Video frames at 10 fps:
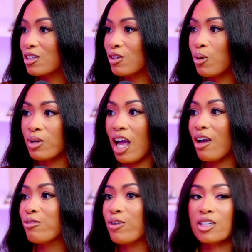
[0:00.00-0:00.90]
You know, when
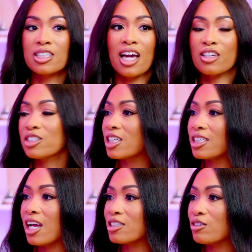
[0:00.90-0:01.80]
I first got on
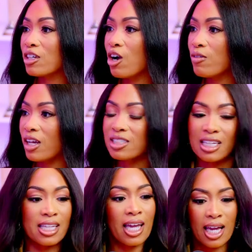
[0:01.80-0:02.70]
TikTok during COVID, I was
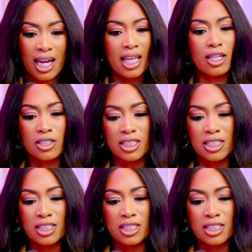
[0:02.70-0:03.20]
like, dang, I got to learn